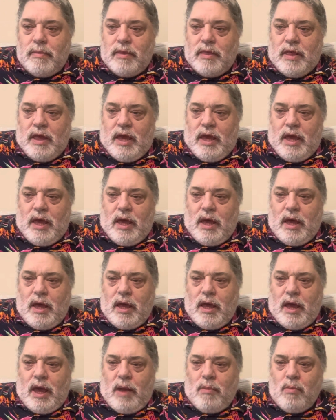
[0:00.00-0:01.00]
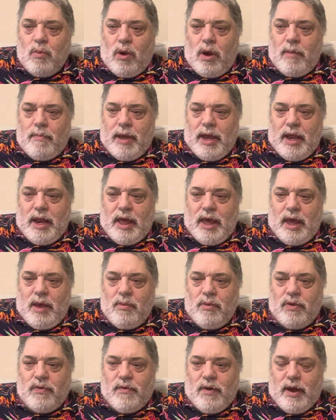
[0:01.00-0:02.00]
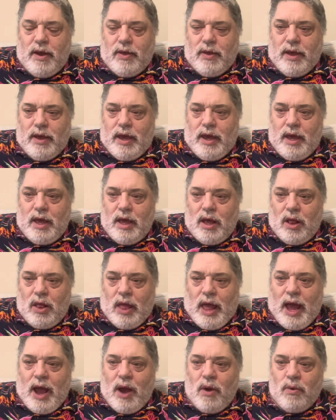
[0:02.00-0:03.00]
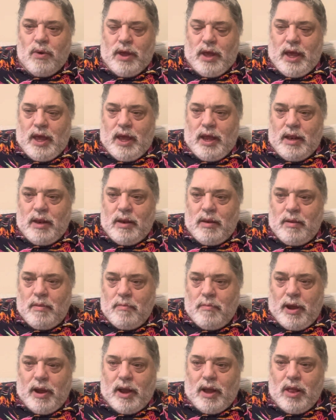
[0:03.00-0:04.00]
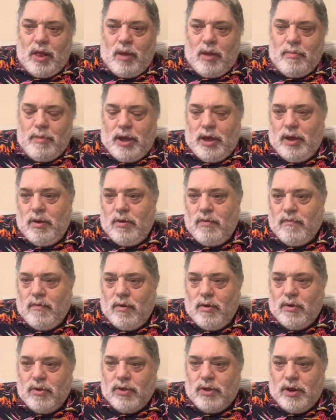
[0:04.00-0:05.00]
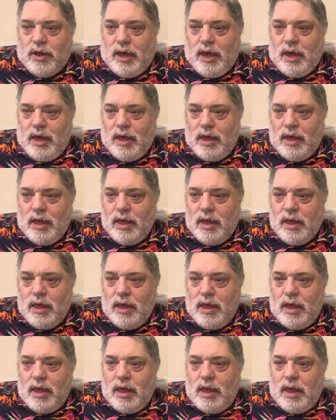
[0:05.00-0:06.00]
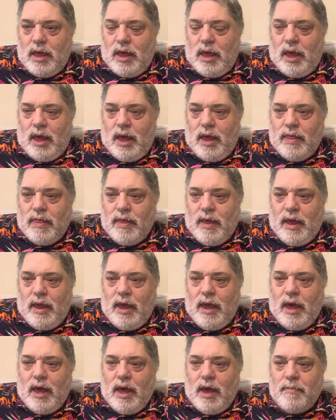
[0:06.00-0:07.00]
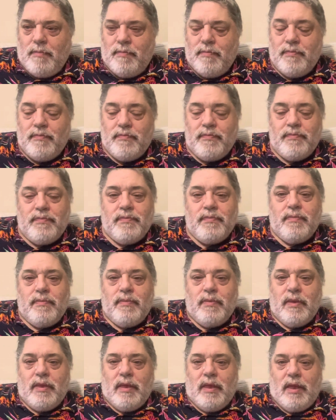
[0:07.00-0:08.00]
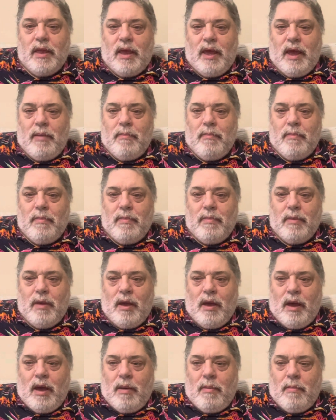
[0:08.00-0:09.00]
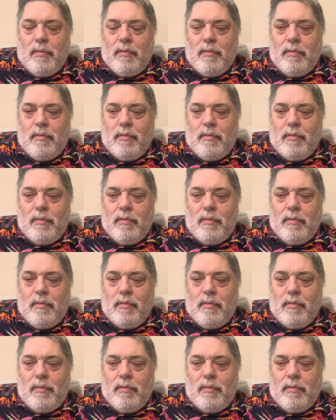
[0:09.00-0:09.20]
the uh, NYPD was finally allowed in by Columbia University, and the um, a um,